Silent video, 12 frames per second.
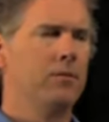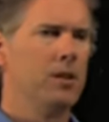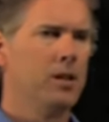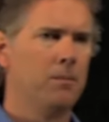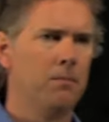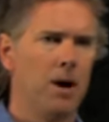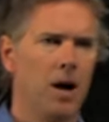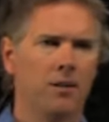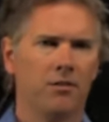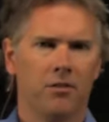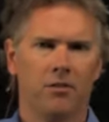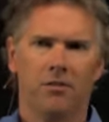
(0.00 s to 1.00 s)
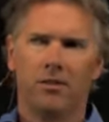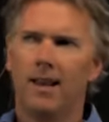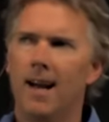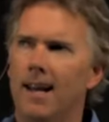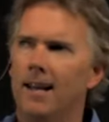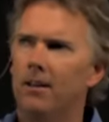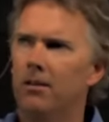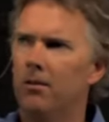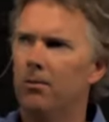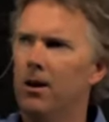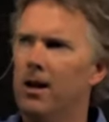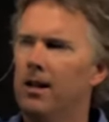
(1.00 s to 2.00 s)
Right? box is sliding to the
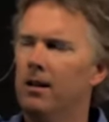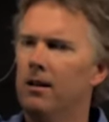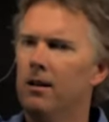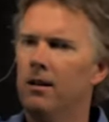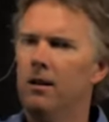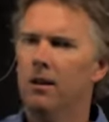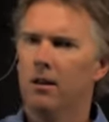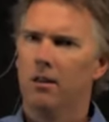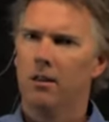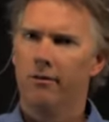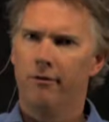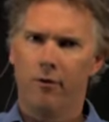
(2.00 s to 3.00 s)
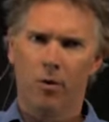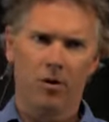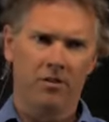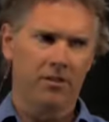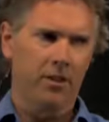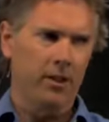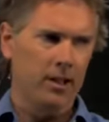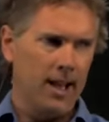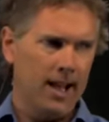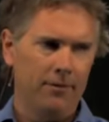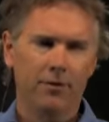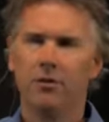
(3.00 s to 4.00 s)
right. The force to the
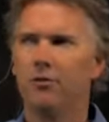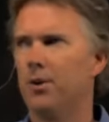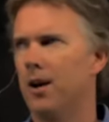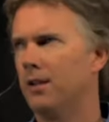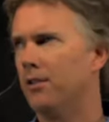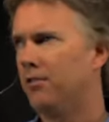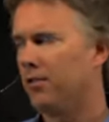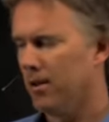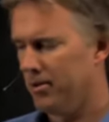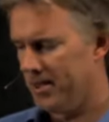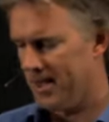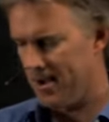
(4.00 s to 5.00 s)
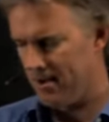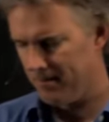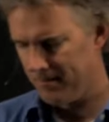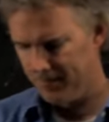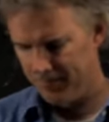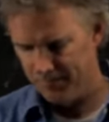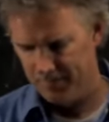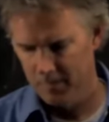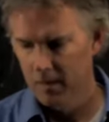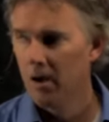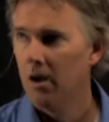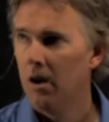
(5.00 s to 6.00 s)
left is trying to slow it down.
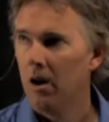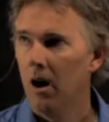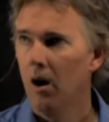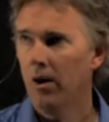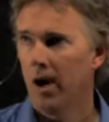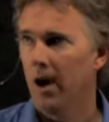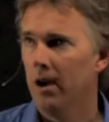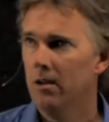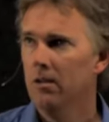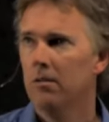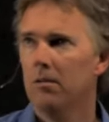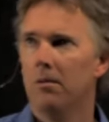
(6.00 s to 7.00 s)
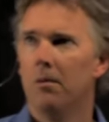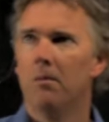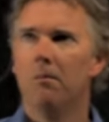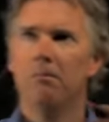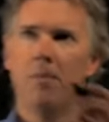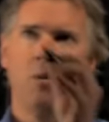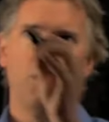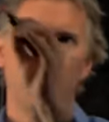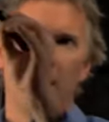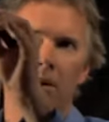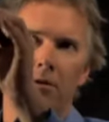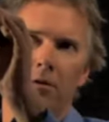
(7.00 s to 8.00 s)
Okay, but we
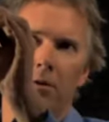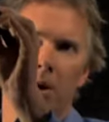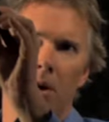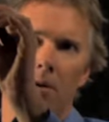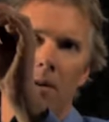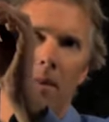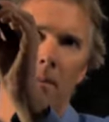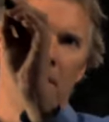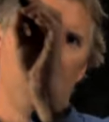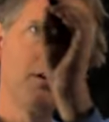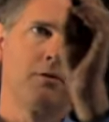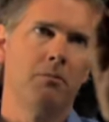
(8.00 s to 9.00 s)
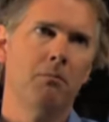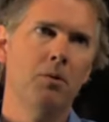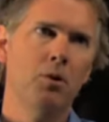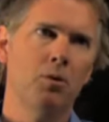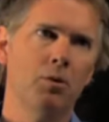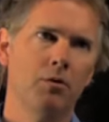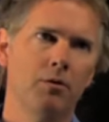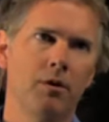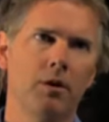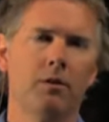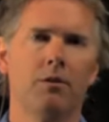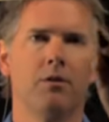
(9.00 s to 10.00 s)
also know that the box moved
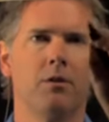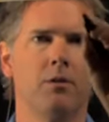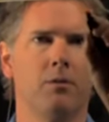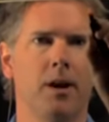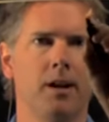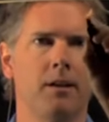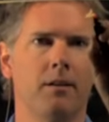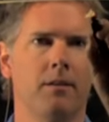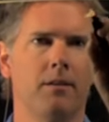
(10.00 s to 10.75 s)
to the right.